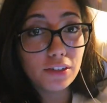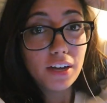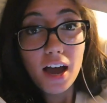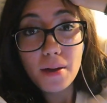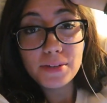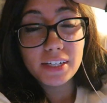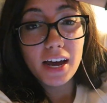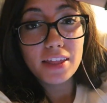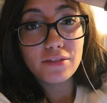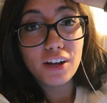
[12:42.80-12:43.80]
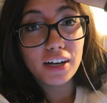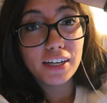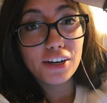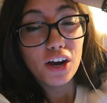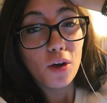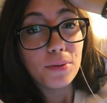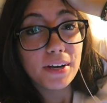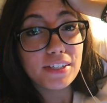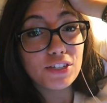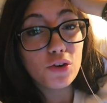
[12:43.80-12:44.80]
so yeah, I'm just gonna end the vlog here. I hope you
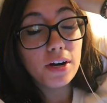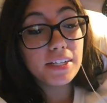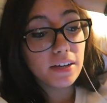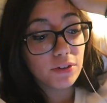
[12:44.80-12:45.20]
guys enjoyed it.